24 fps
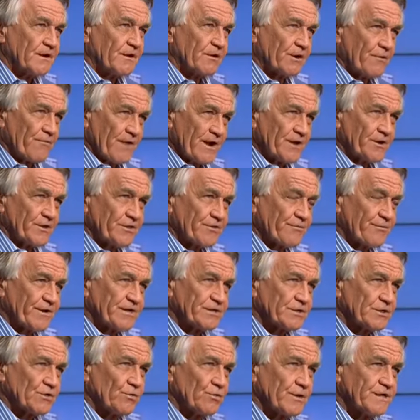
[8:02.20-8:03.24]
are a greater
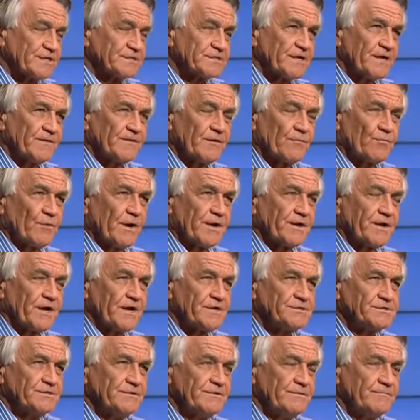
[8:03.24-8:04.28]
threat to Queensland than One
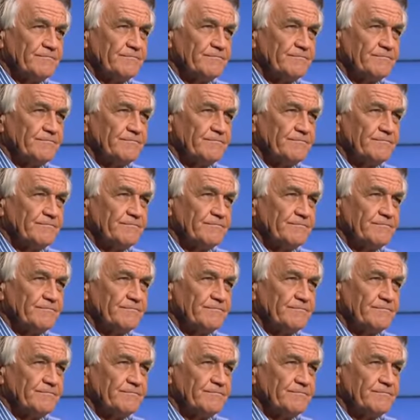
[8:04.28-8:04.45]
Nation?